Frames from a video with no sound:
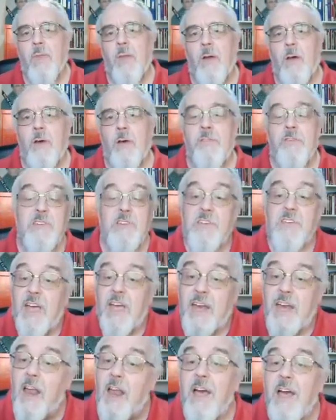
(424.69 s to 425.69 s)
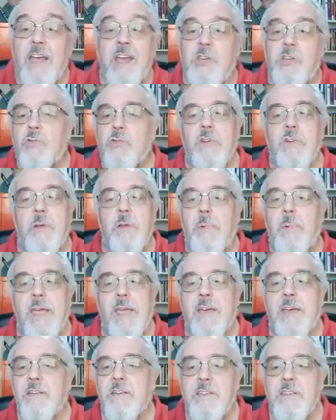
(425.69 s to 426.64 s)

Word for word: Others that Elijah had appeared,